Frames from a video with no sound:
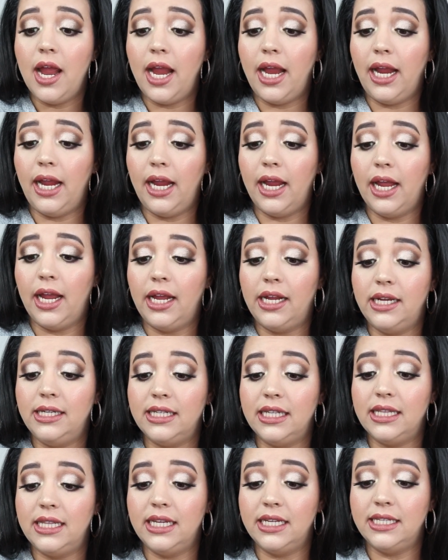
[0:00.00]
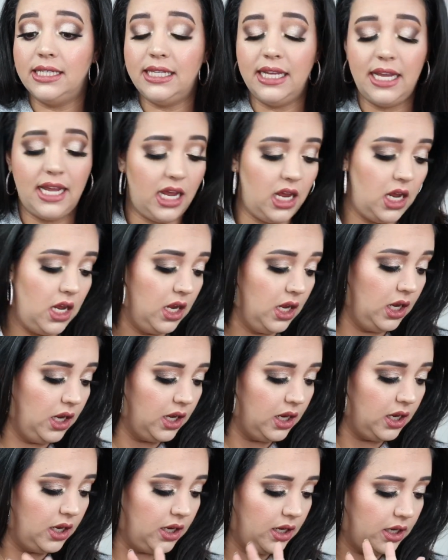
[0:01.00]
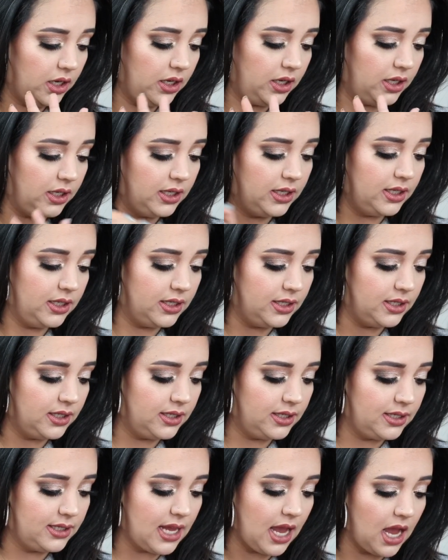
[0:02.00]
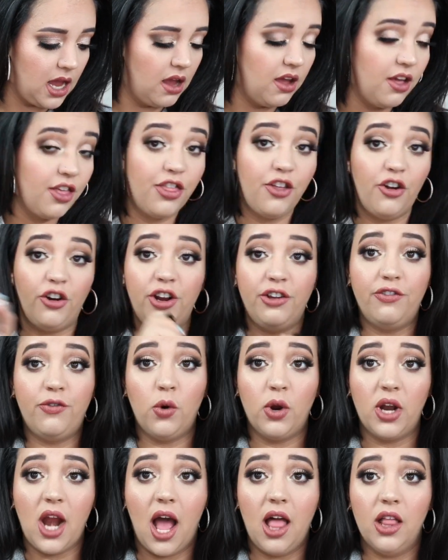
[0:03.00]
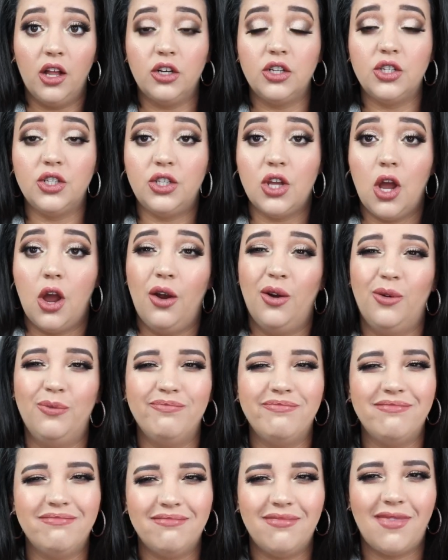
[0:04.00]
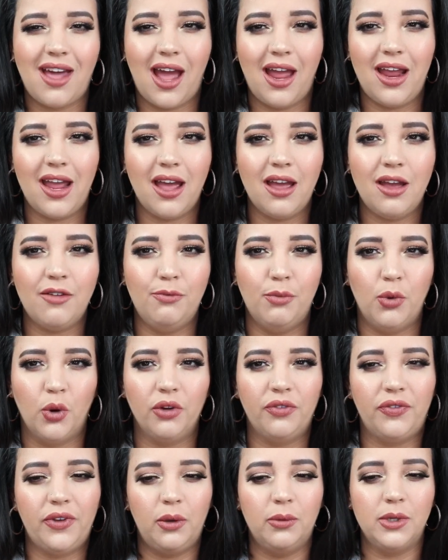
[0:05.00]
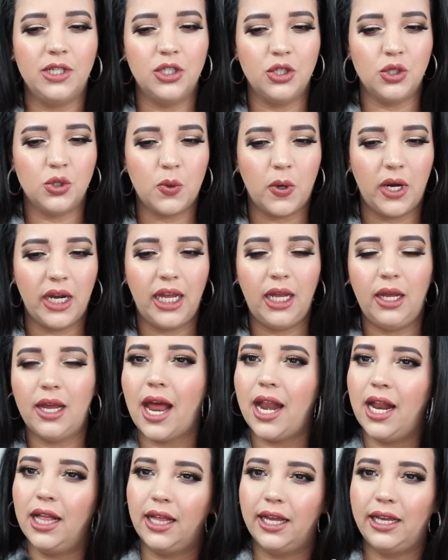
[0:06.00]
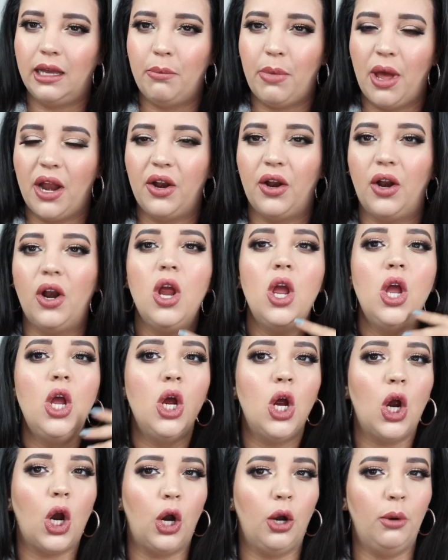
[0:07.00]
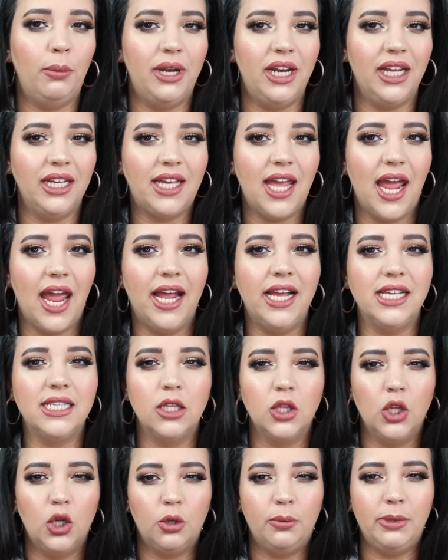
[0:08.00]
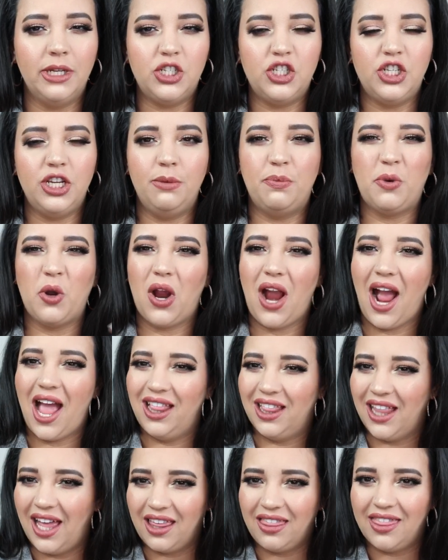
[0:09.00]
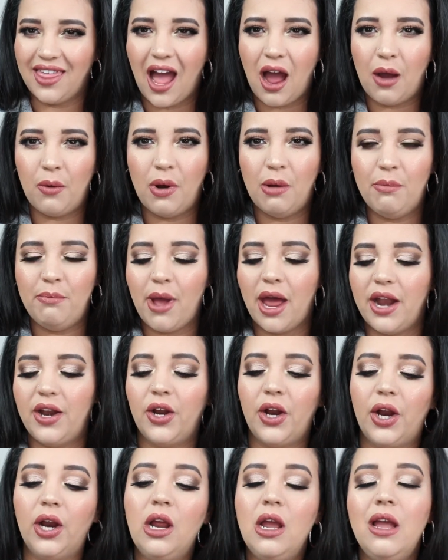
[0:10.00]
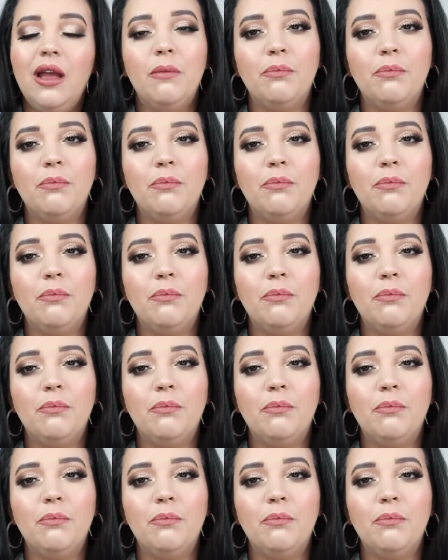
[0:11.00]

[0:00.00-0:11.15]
And this is $34. So I have Morphe, which is $20, and I like it better. Urban Decay is a little bit cheaper. I like that one better.